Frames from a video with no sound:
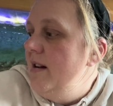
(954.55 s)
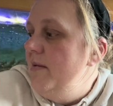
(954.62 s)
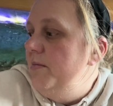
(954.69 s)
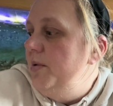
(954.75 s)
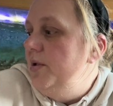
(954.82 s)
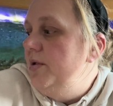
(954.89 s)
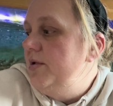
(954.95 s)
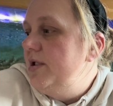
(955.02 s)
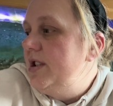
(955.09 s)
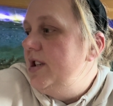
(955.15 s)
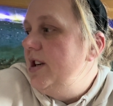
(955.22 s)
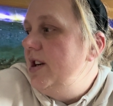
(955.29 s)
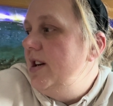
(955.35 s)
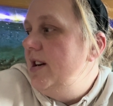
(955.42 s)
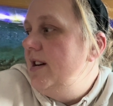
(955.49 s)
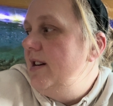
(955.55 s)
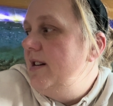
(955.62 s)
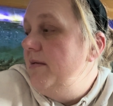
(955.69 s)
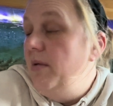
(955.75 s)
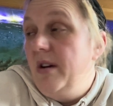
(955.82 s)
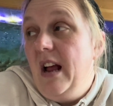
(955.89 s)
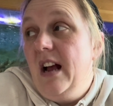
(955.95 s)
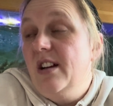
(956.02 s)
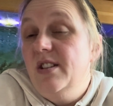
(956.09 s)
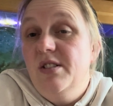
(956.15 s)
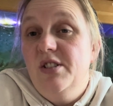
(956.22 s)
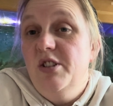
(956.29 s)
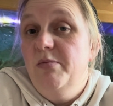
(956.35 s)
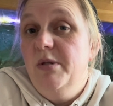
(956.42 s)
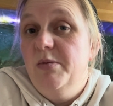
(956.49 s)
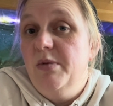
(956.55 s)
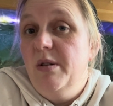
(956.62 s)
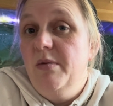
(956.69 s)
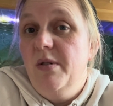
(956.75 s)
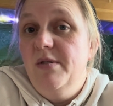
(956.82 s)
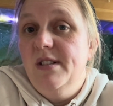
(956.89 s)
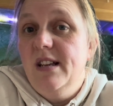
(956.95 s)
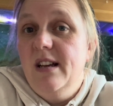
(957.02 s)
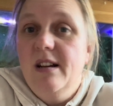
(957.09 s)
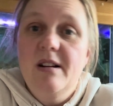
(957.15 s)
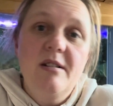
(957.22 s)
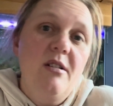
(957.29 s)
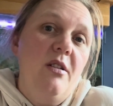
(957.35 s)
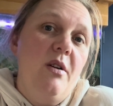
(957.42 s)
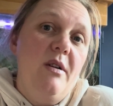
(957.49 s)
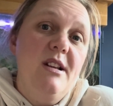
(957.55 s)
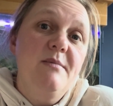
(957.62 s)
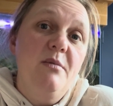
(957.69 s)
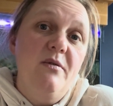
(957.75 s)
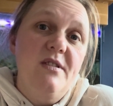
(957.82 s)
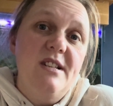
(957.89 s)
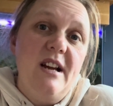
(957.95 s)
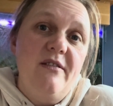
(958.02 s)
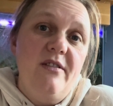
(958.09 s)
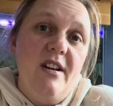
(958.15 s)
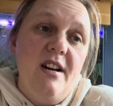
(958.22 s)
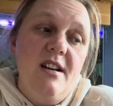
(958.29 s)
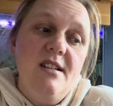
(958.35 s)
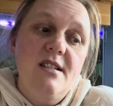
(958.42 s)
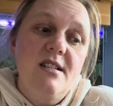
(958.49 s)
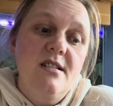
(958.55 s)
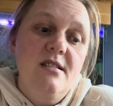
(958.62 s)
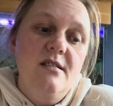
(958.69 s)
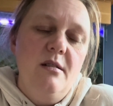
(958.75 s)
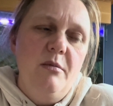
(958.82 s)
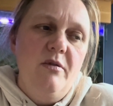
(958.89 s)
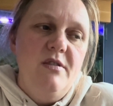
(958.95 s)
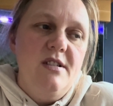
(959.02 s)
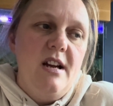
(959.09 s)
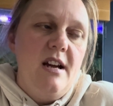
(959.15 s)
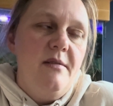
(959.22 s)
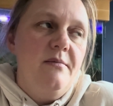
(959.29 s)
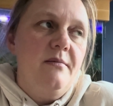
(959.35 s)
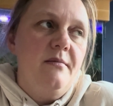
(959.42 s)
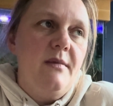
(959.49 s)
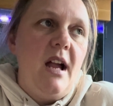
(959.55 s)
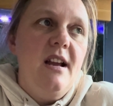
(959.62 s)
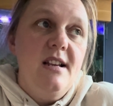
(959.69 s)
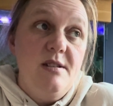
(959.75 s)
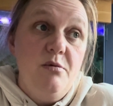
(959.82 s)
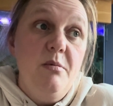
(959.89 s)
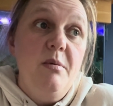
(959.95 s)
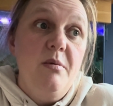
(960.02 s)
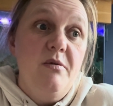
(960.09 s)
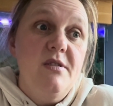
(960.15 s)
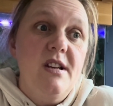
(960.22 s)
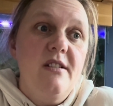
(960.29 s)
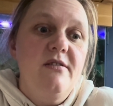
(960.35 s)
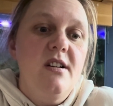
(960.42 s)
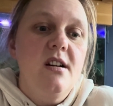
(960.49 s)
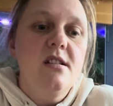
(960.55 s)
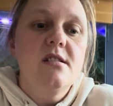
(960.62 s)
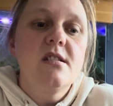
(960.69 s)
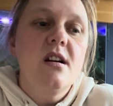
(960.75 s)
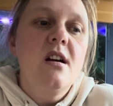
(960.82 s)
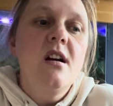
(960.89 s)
But well, yeah, because it'll soon be spring, won't it? Although it is Mother's Day first. Not Mother's Day. Yes, it will be Mother's Day first.